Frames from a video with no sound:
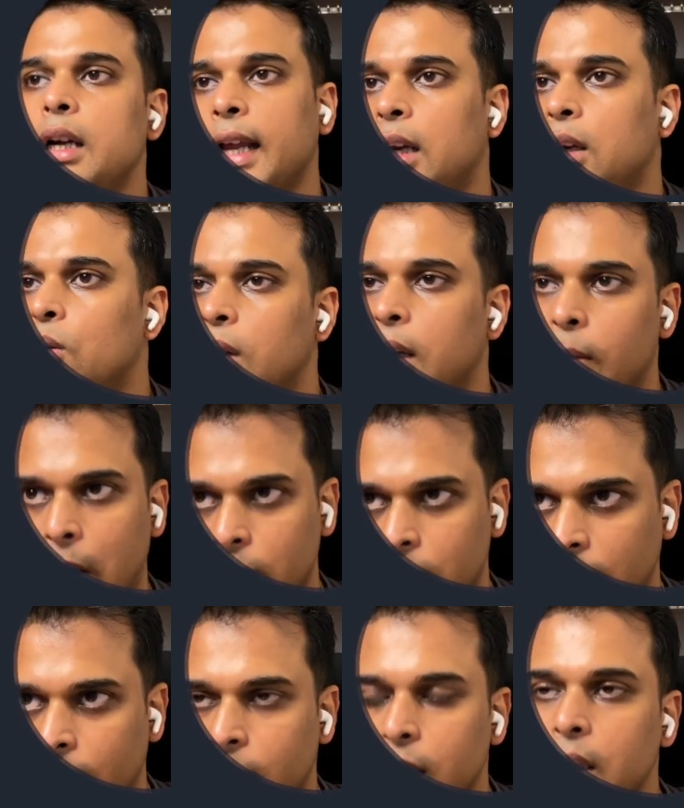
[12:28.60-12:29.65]
tell you about
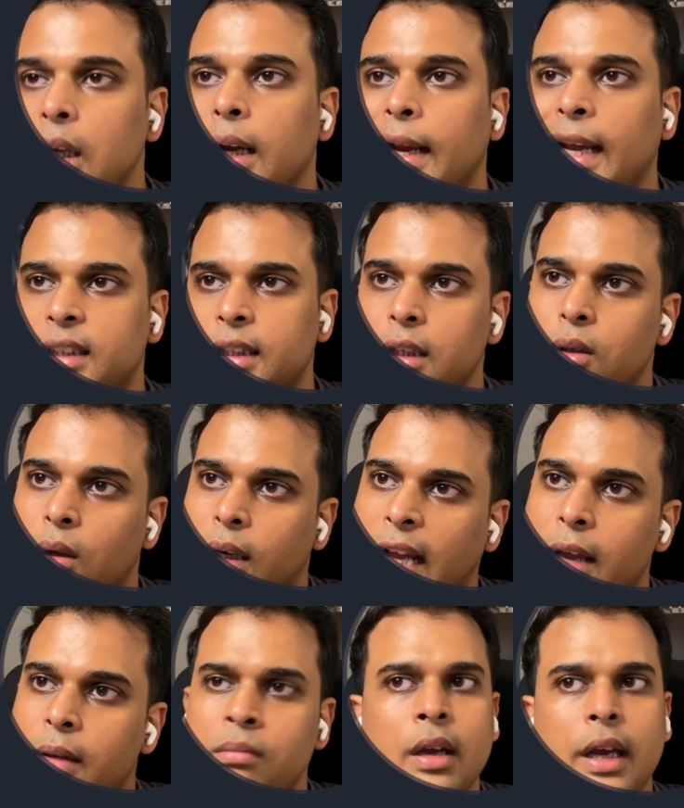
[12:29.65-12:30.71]
that. Next is your
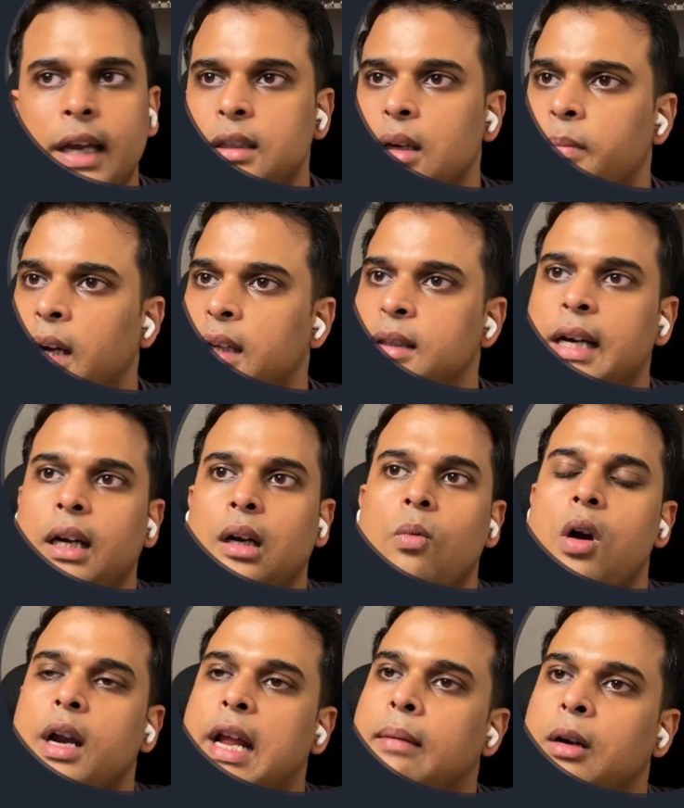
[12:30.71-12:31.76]
time. As simple as that.
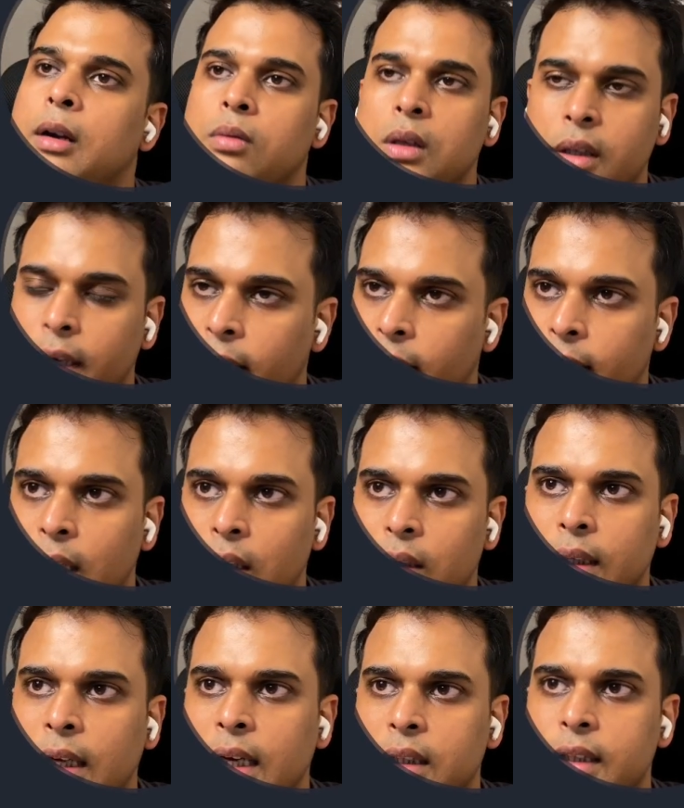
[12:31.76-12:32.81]
What time it was created.
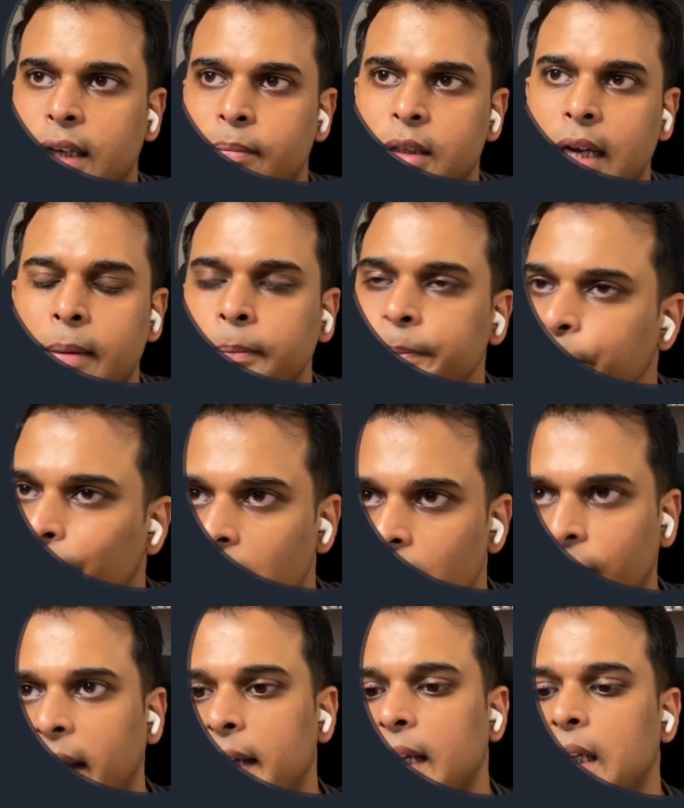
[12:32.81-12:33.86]
Linux timestamp.
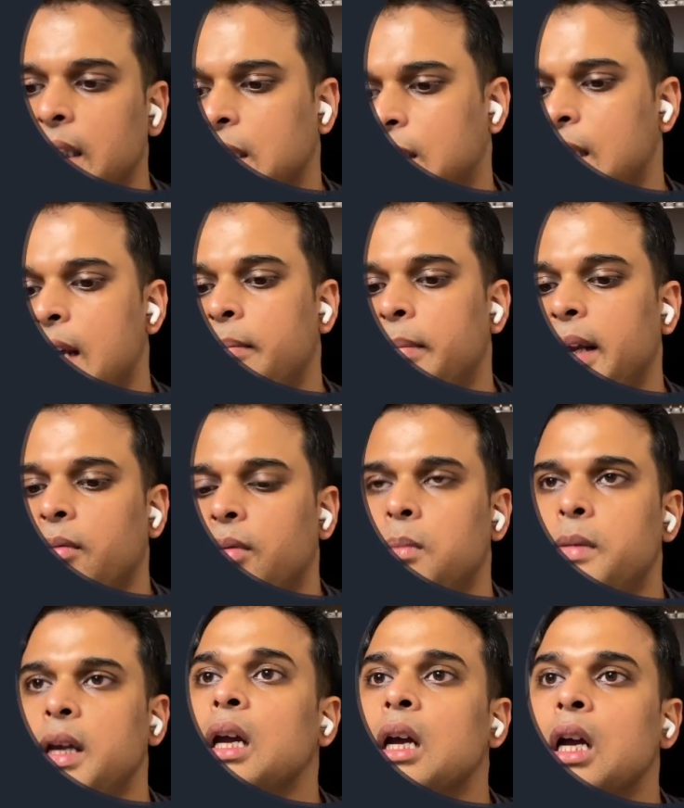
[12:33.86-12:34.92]
Finally, the CMD will
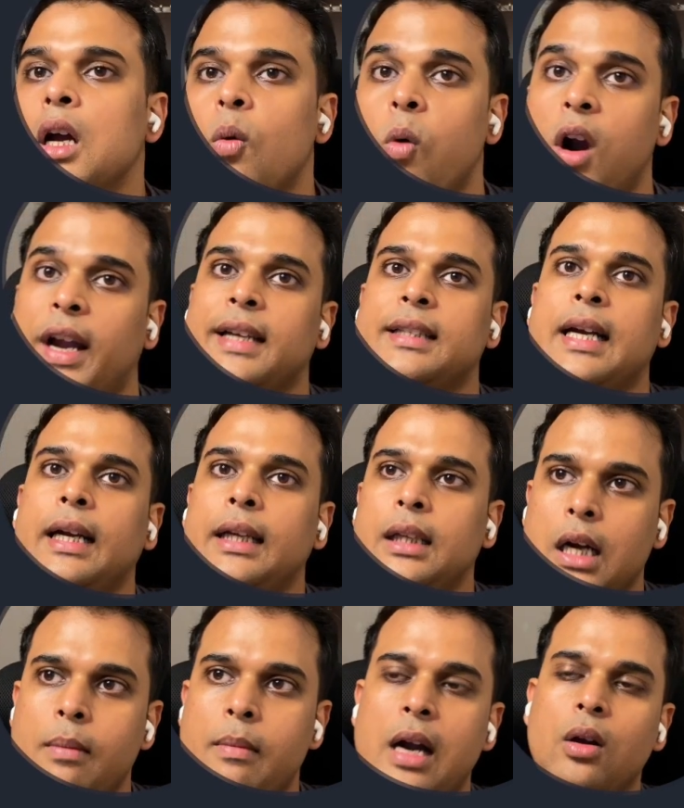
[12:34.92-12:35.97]
be what exactly
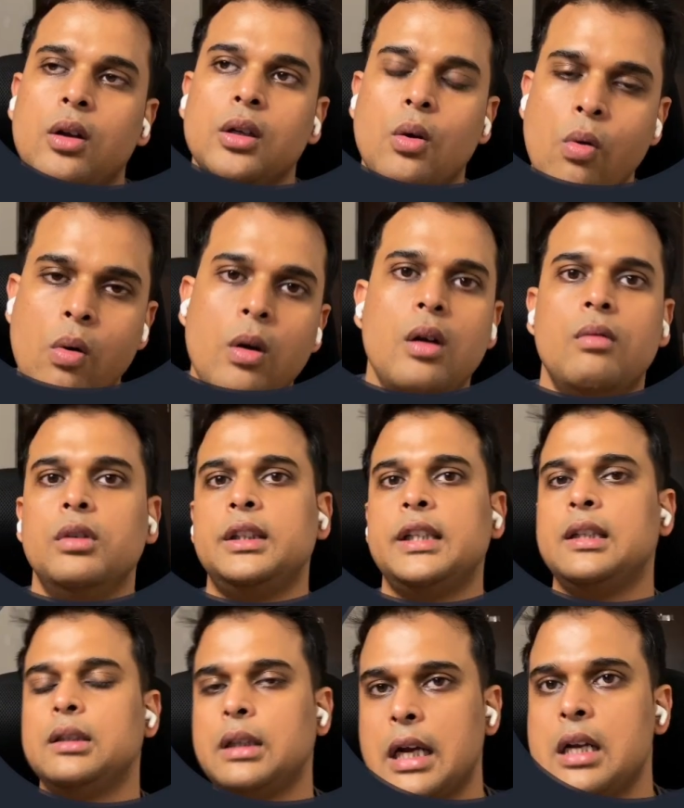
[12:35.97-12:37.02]
the command or the code which
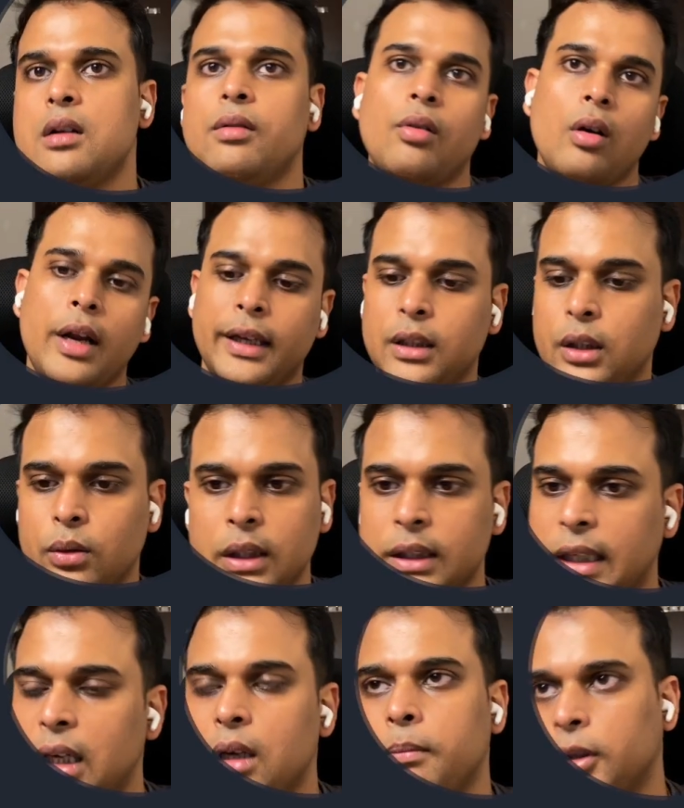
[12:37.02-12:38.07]
has run for executing
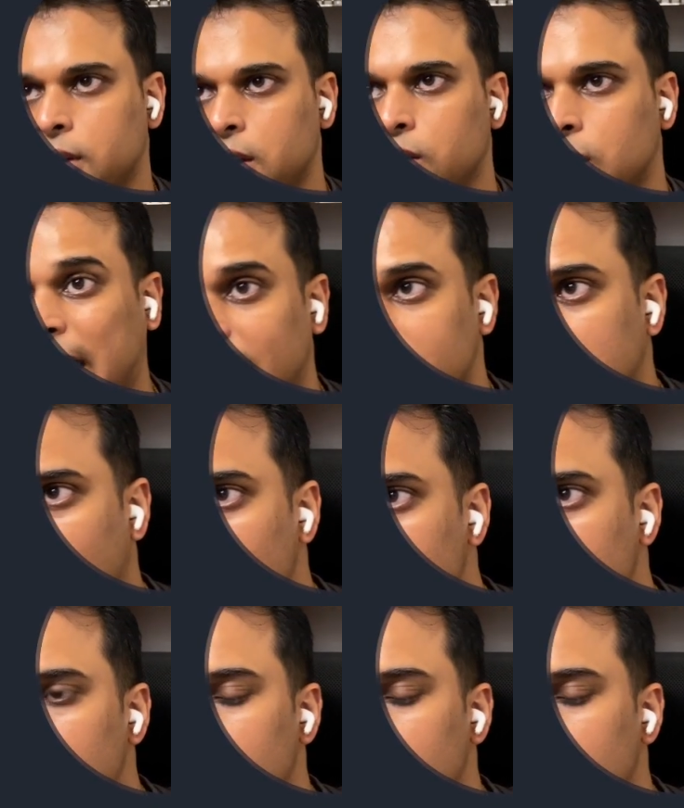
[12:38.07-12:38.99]
that process. So that is how